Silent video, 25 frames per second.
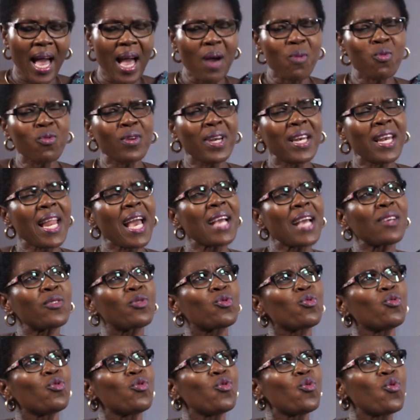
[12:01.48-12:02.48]
I would like
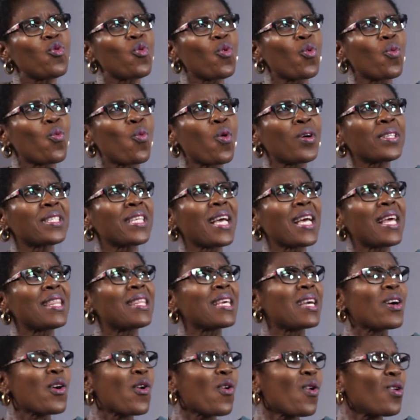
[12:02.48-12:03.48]
to know what are
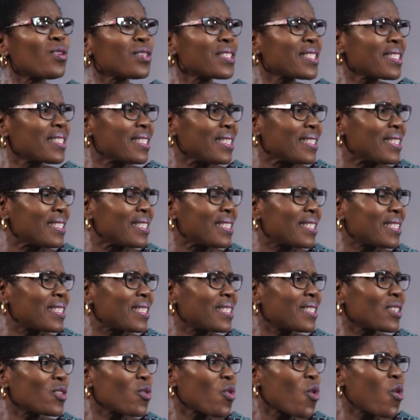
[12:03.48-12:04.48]
the causes